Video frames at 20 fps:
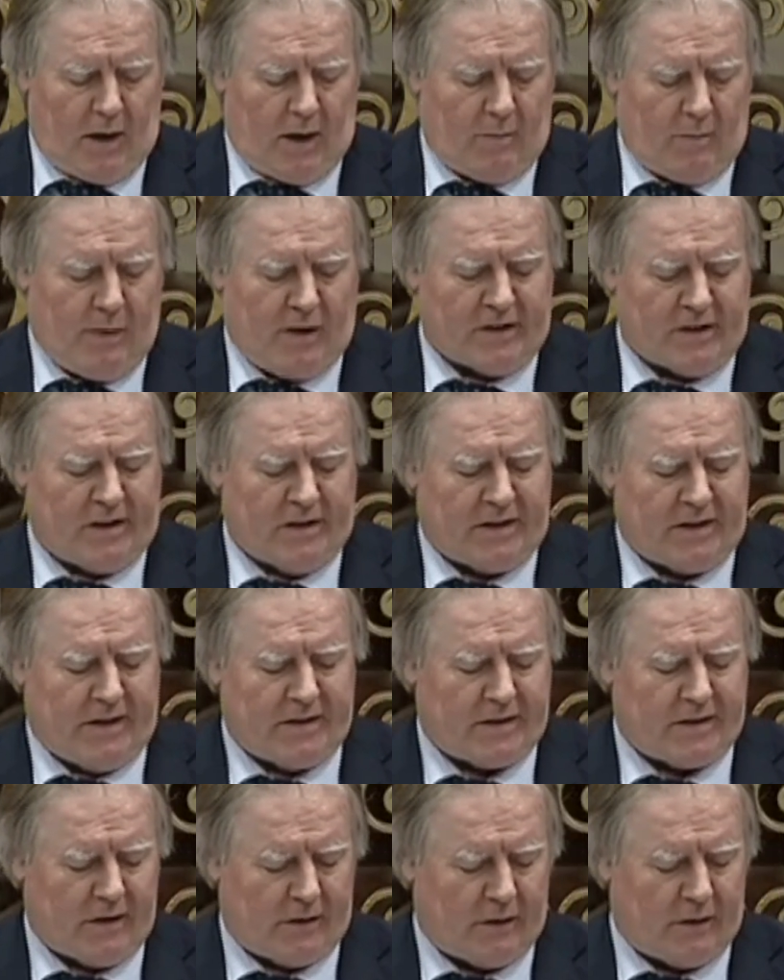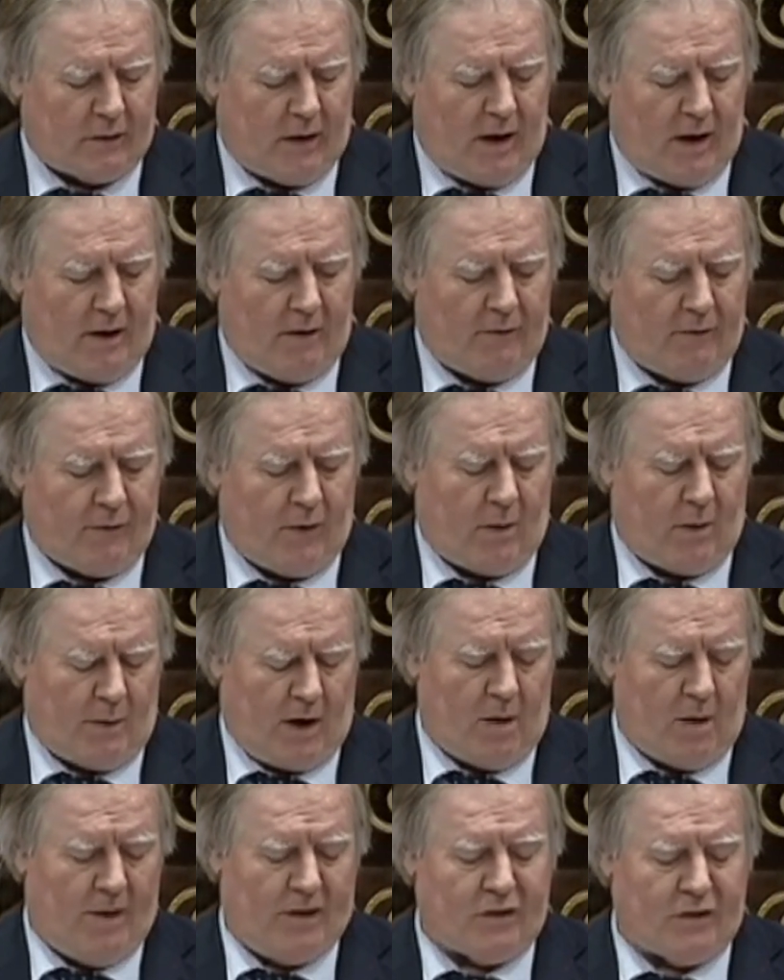Personal Assistant for our
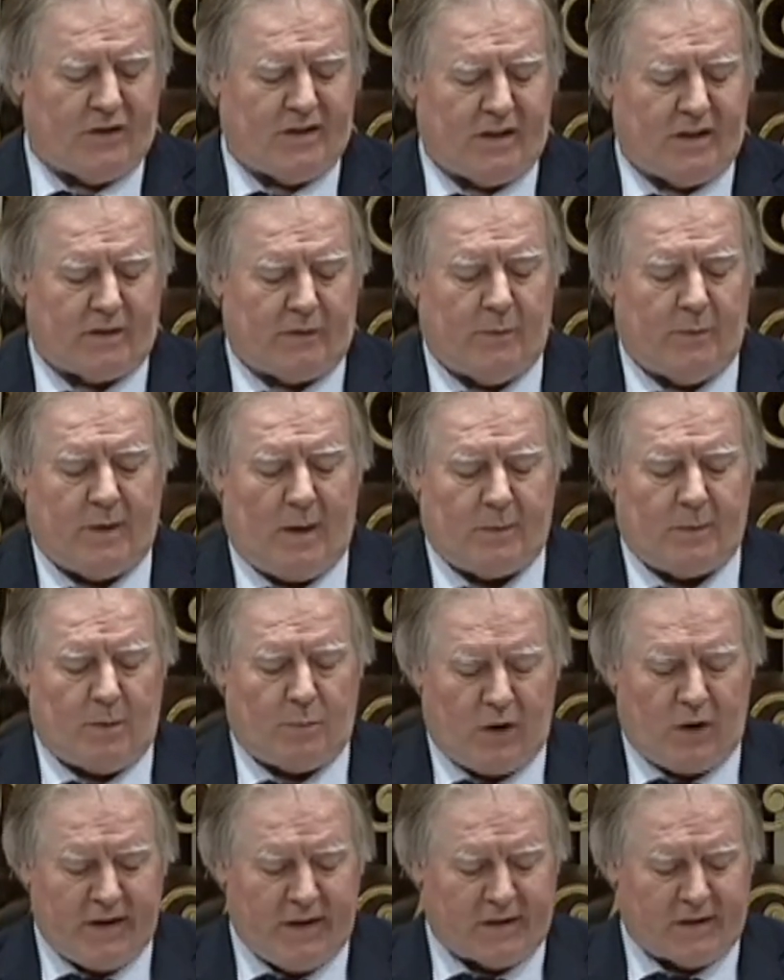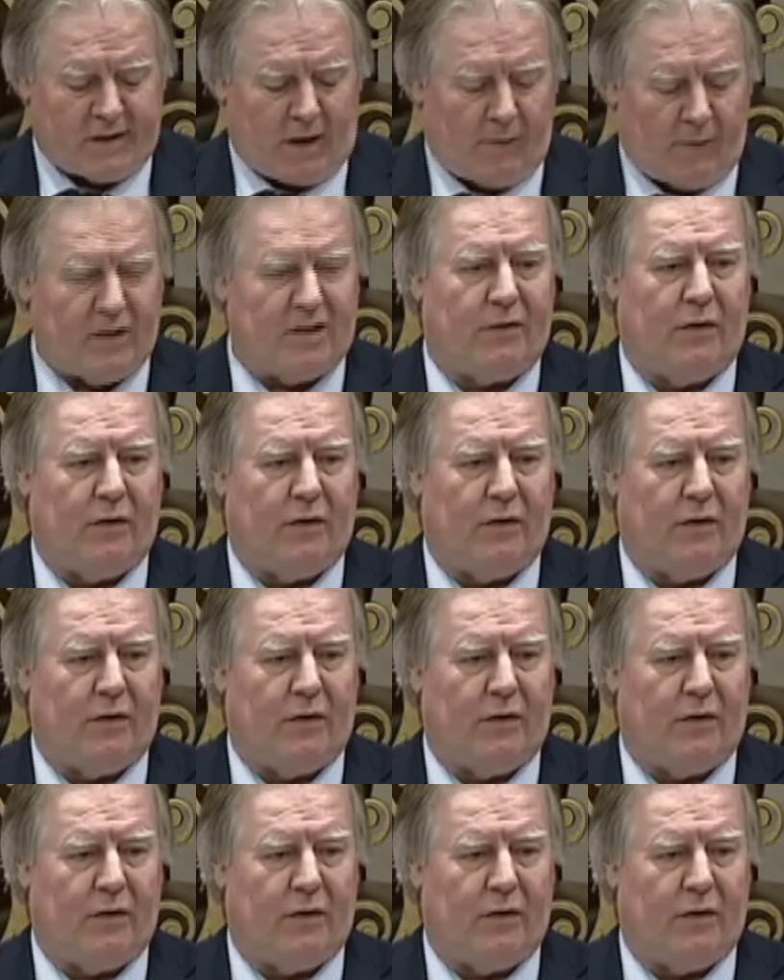Parliamentary System with Deputy Pringle's office,